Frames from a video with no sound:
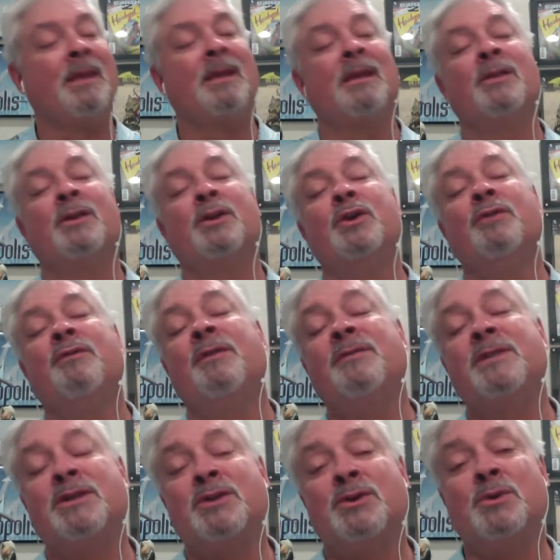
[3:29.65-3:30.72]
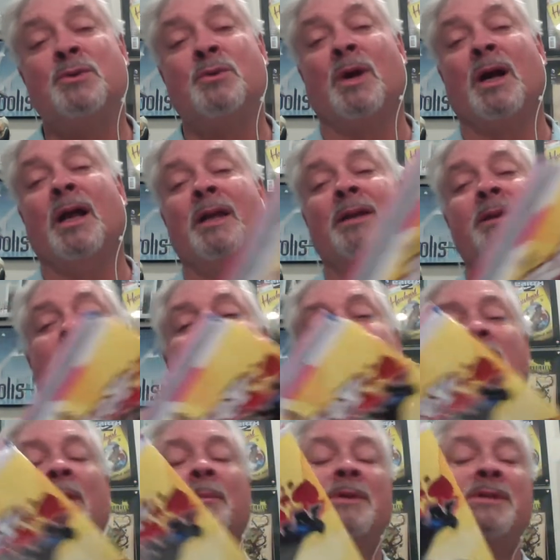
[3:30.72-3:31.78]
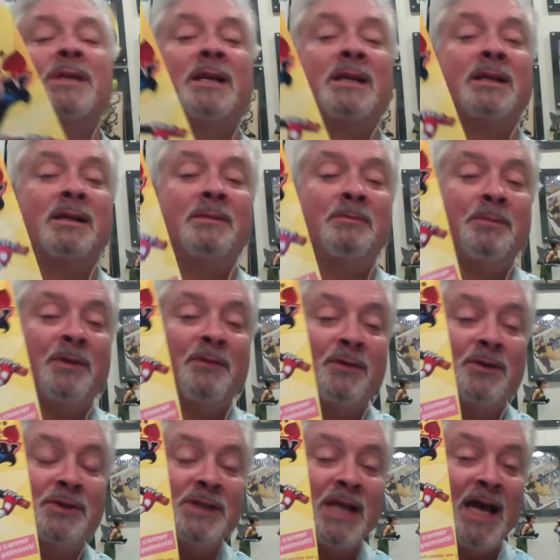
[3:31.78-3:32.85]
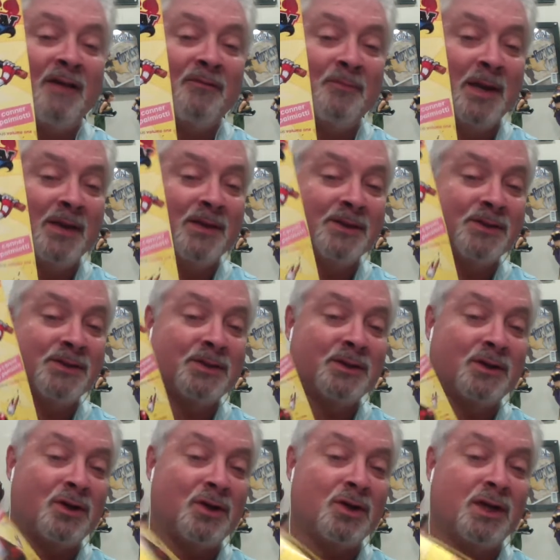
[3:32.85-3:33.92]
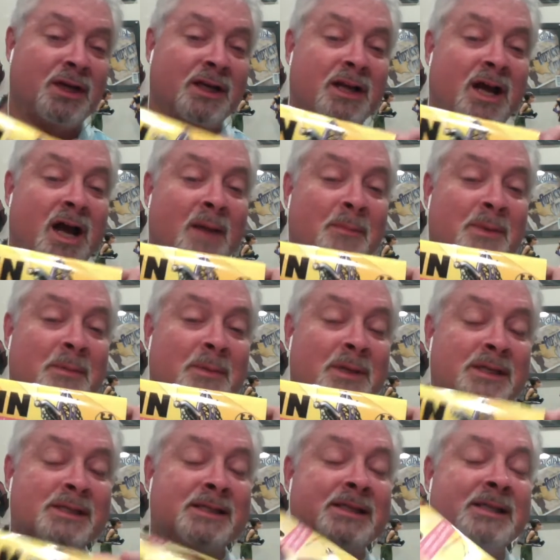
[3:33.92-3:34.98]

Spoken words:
the New 52 run, represented the first half by this Herkin omnibus